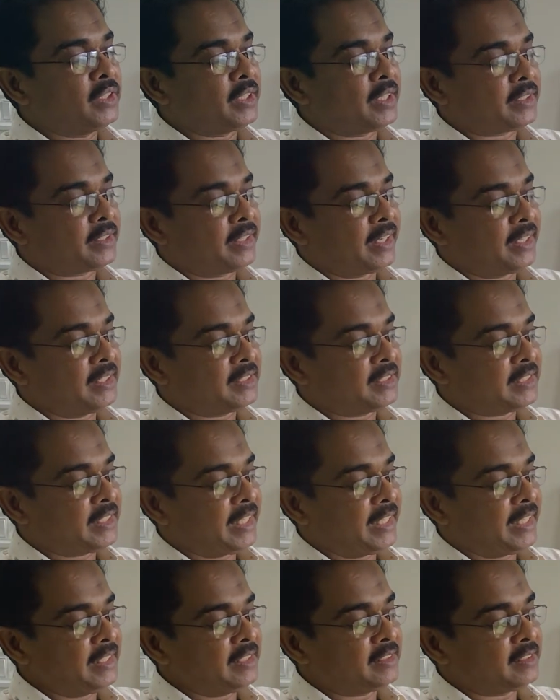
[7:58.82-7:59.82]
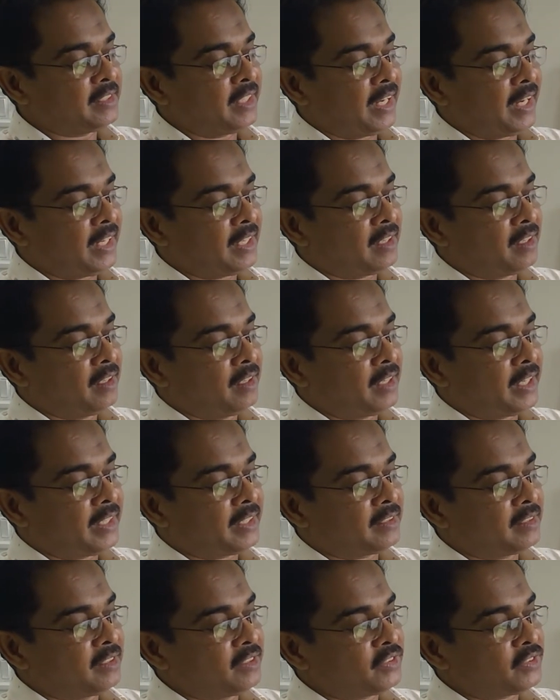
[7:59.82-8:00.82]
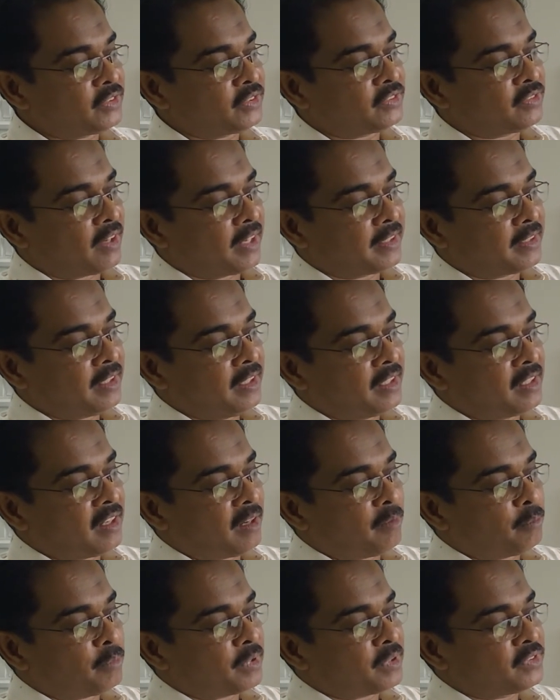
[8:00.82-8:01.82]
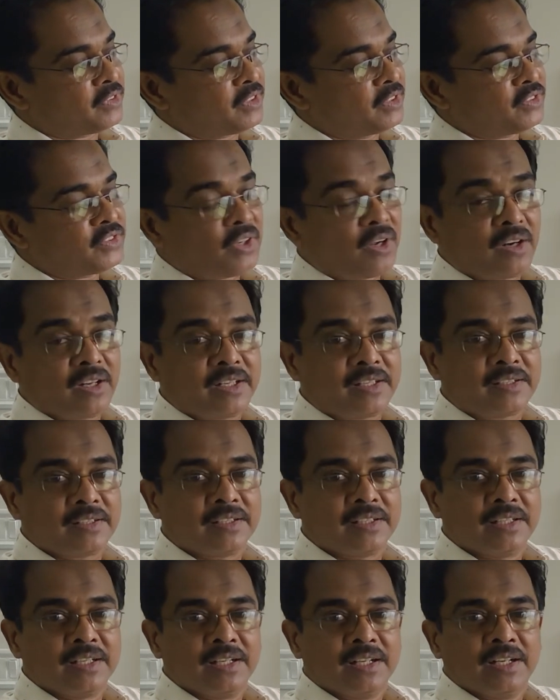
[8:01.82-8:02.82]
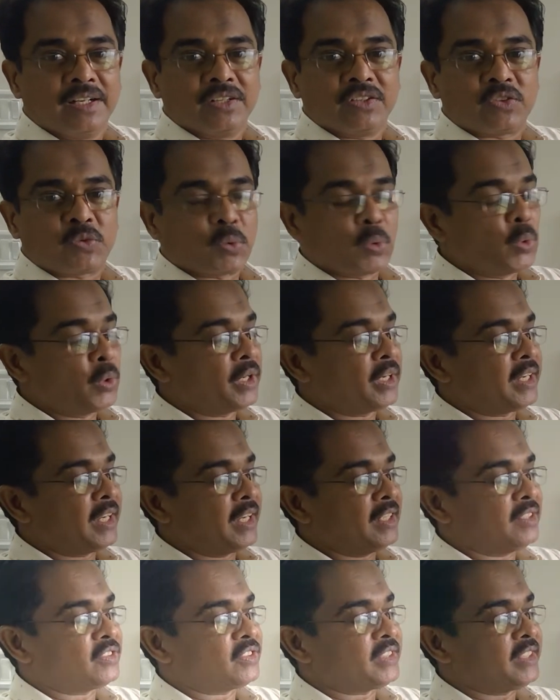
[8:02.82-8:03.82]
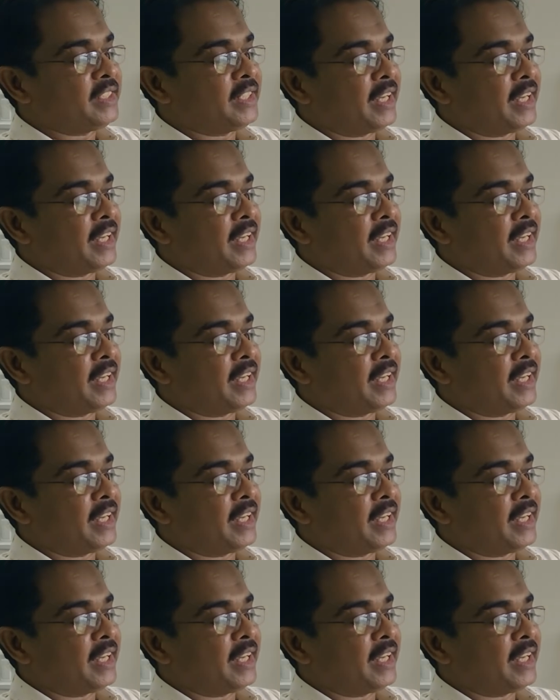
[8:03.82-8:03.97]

you can change the angle like this, slightly compress the solid. So you can see